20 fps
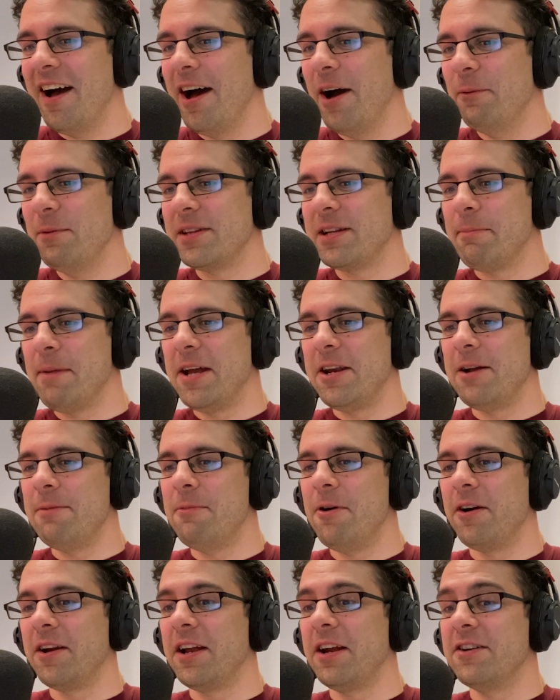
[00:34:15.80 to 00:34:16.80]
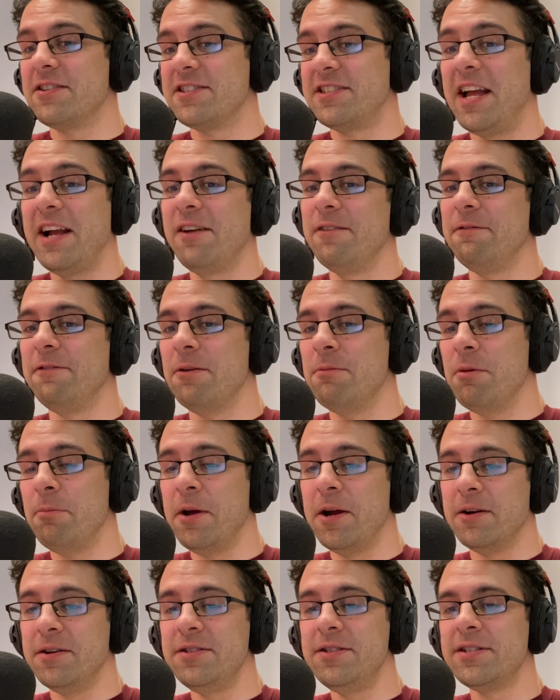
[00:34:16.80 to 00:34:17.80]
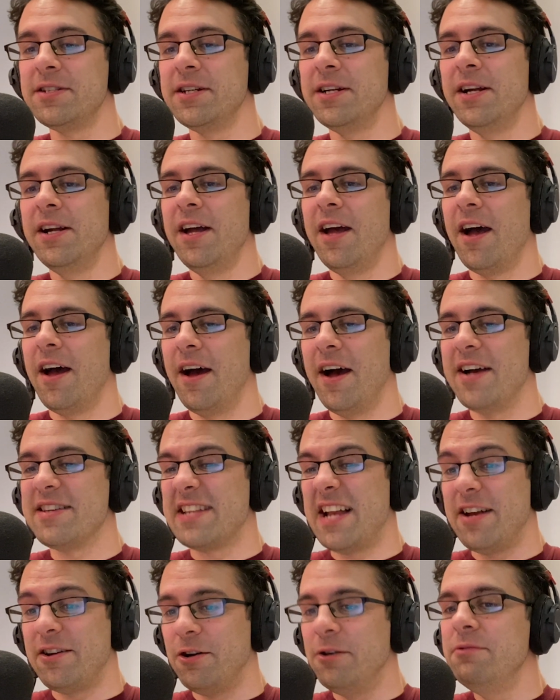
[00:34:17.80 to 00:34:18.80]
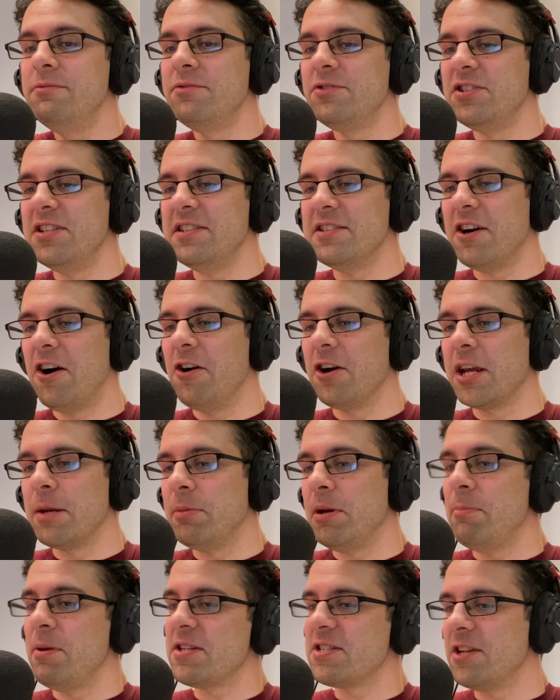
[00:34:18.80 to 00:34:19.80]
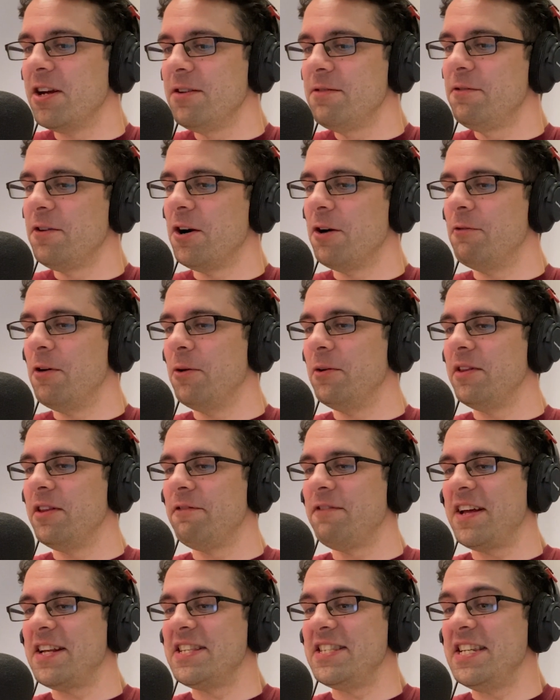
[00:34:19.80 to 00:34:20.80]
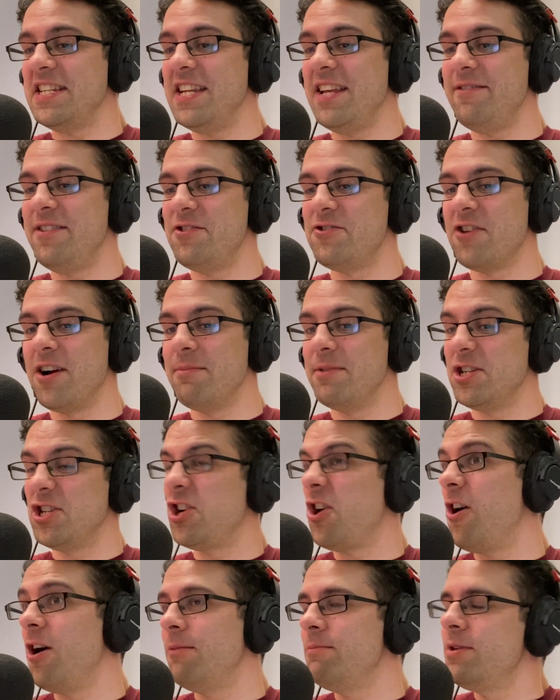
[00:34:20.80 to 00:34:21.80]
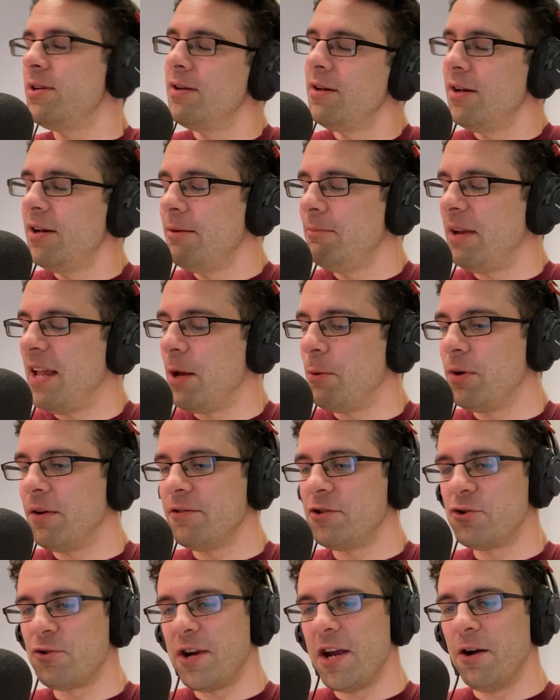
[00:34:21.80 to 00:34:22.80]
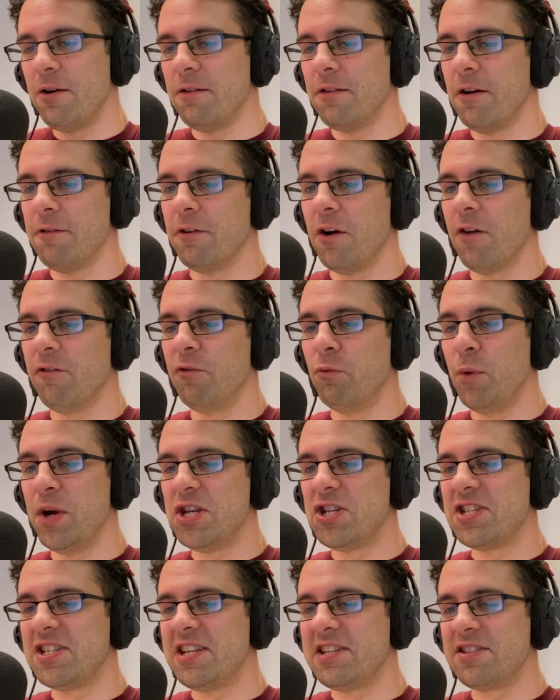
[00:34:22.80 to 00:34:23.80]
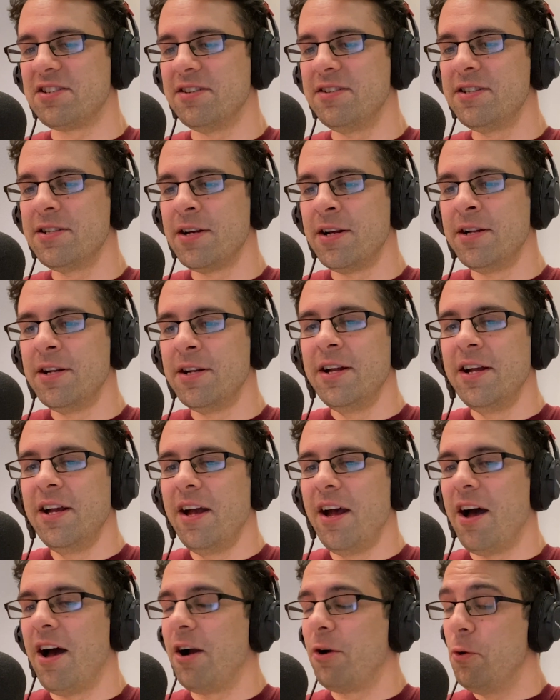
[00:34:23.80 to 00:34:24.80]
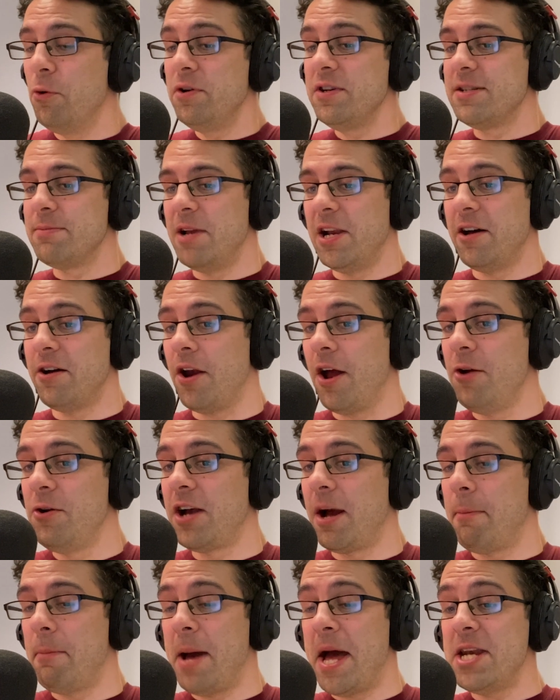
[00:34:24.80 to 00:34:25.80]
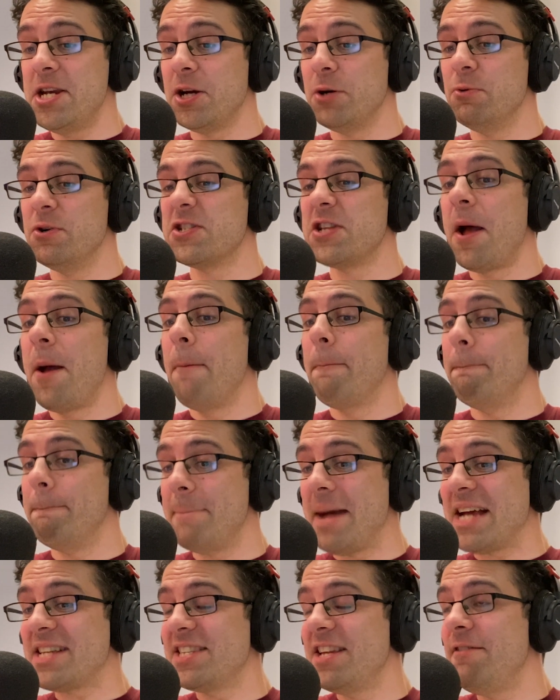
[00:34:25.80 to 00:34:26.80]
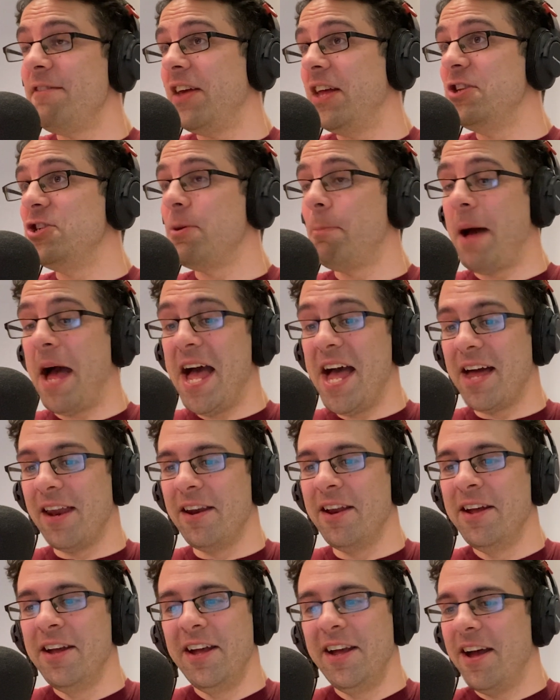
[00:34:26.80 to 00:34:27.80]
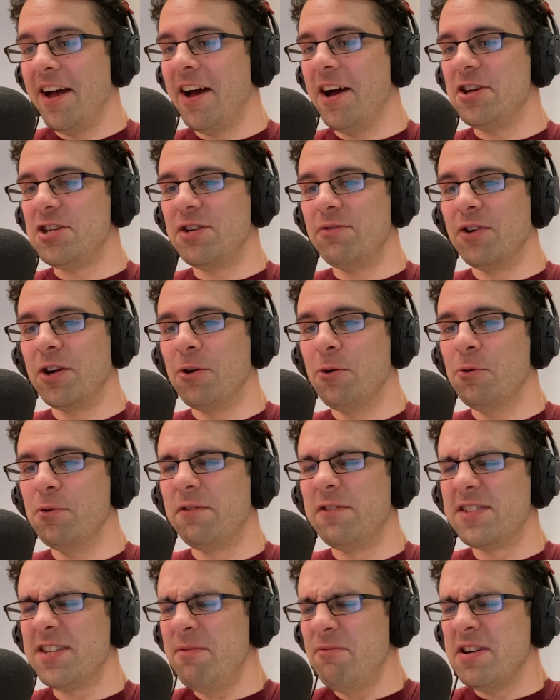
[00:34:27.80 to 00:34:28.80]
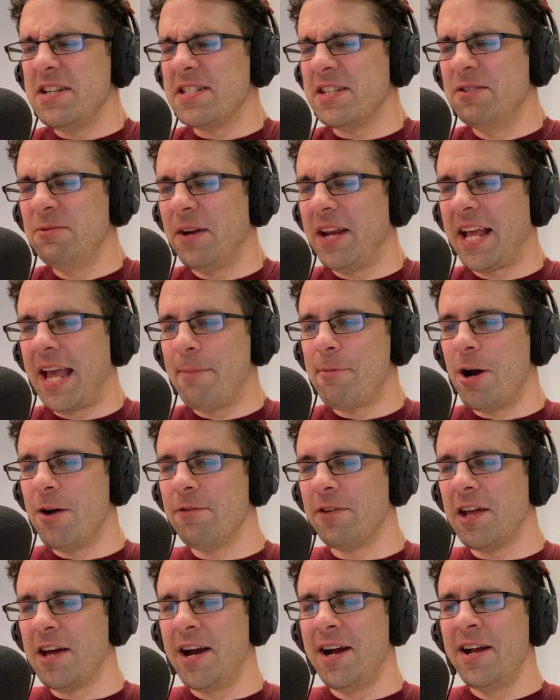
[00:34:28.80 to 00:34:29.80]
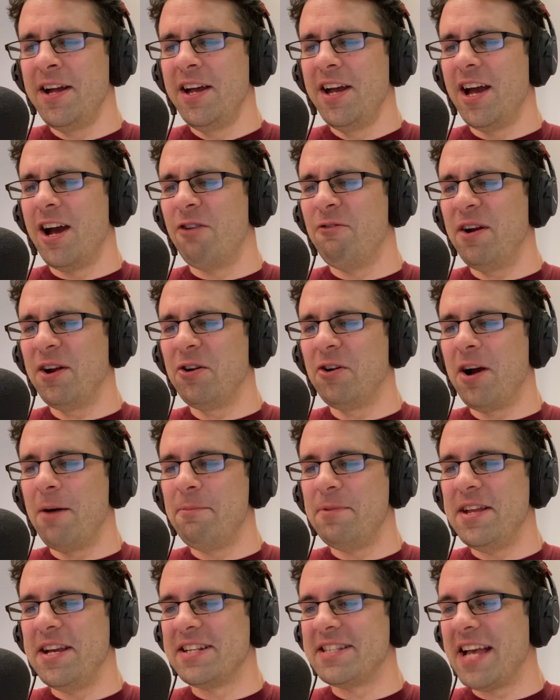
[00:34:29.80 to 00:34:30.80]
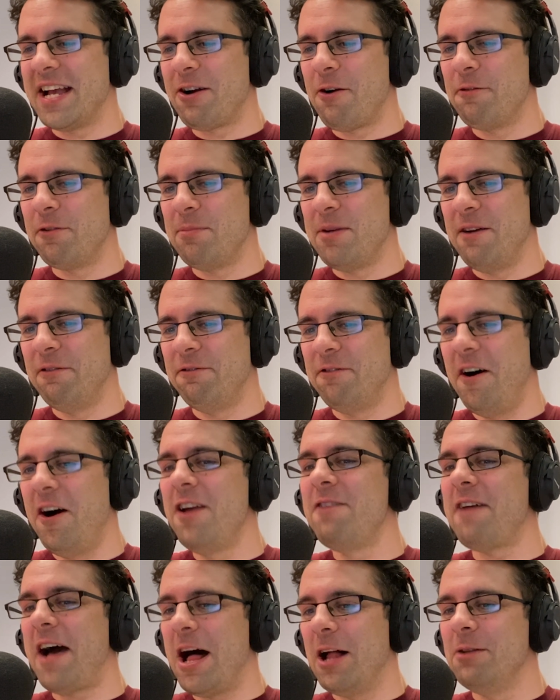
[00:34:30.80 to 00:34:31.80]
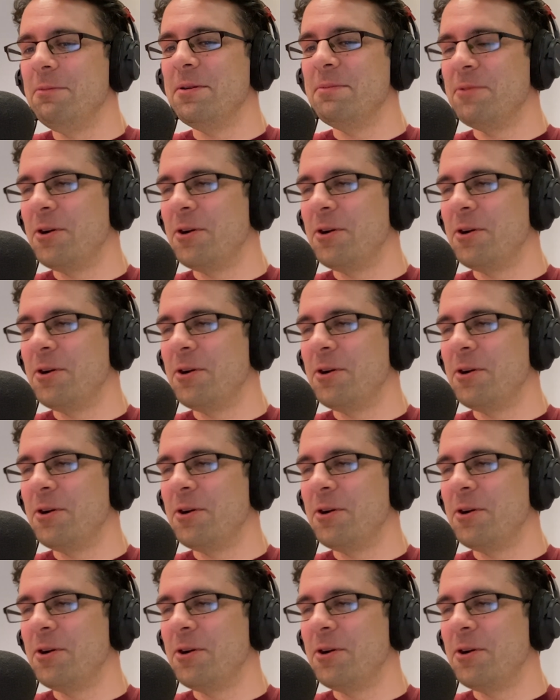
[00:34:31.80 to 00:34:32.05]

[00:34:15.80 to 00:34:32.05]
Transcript: with Commando marking her second film appearance. As an adult, she's arguably best known for her role in the fantasy TV drama Charmed, playing one of a trio of witch sisters. According to Milano, Commando was massive in Japan. She recalled, for some reason, when it came out over there, a record company exec offered me a 5-album